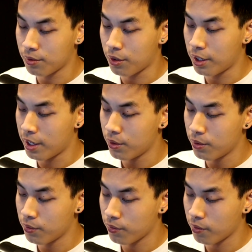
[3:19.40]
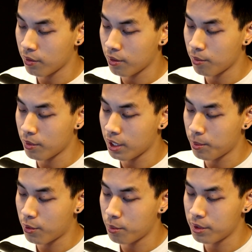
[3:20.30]
for now, but I
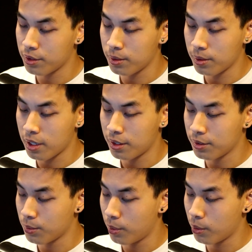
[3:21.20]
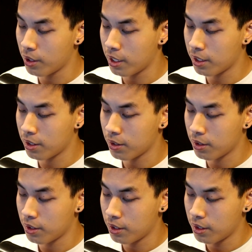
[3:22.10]
promise you guys we'll get
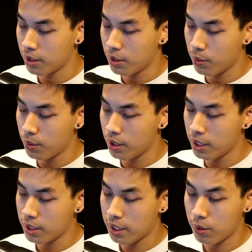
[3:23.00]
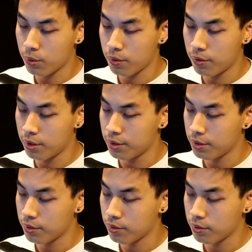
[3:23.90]
out of this.